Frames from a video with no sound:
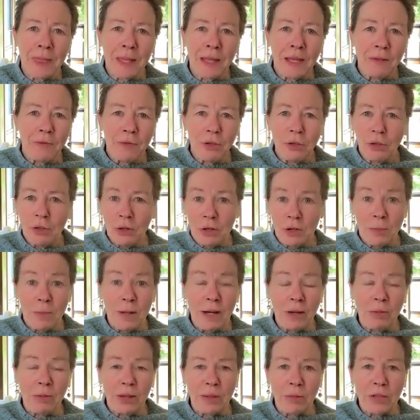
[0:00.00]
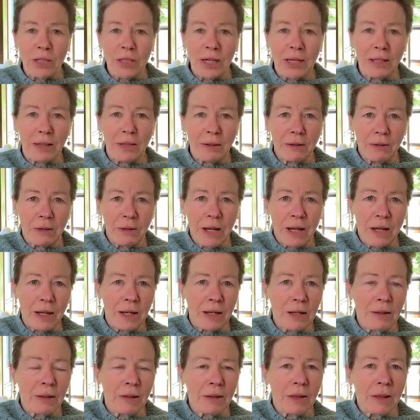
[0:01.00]
If you go to my website,
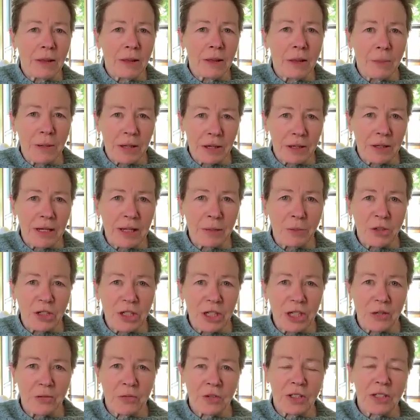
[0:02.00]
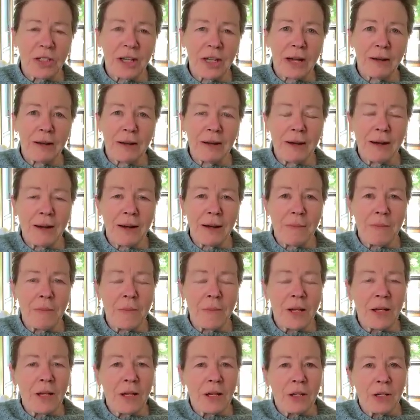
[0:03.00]
theparadigmshifts.com,
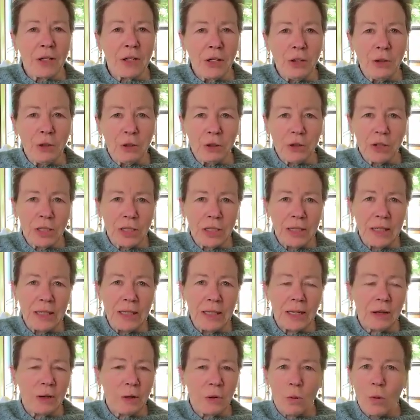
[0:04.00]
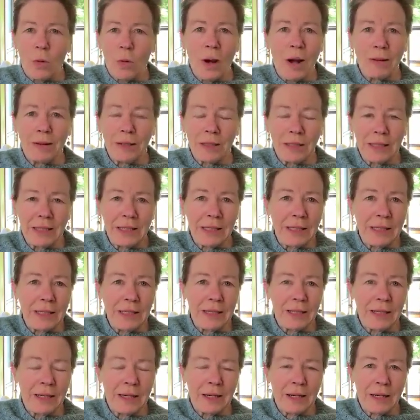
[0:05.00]
you'll see a
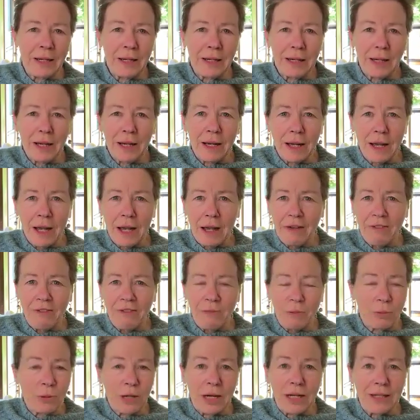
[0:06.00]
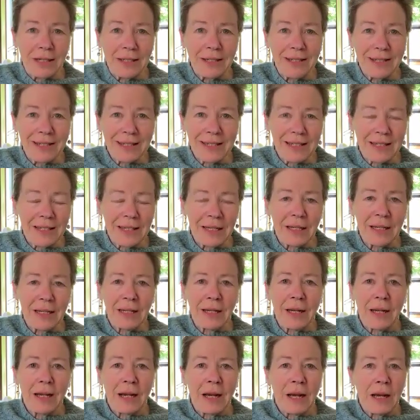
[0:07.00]
quality of presence,
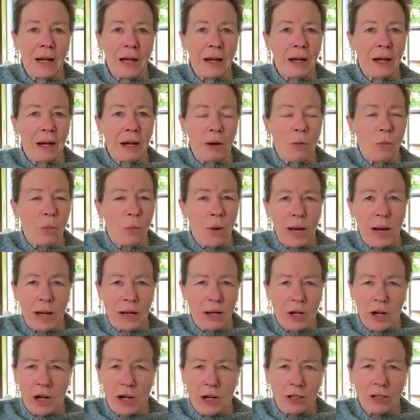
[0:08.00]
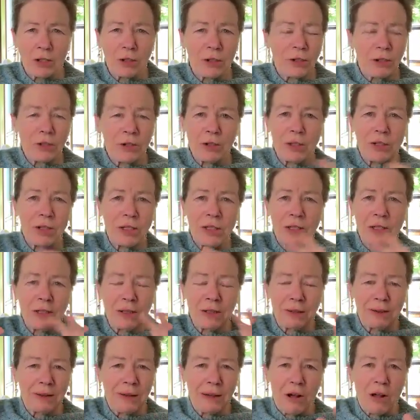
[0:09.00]
colors
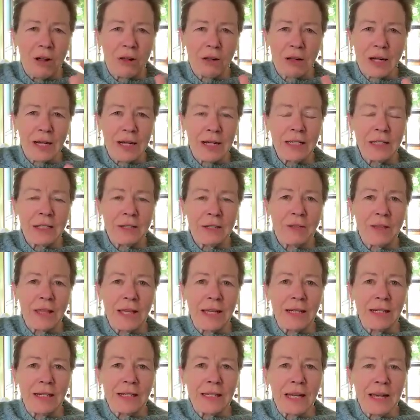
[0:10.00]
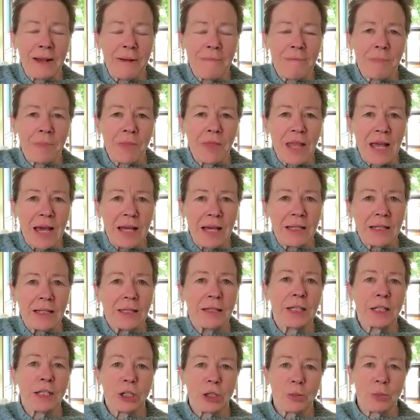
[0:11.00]
and all kinds of things that is
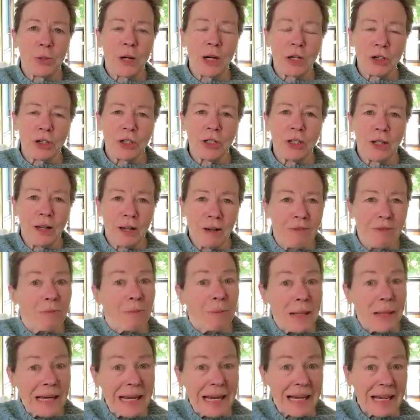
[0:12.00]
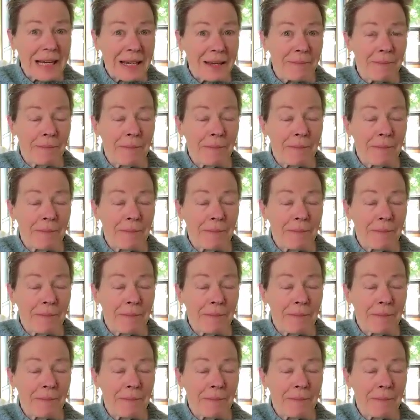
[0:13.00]
an expression of me.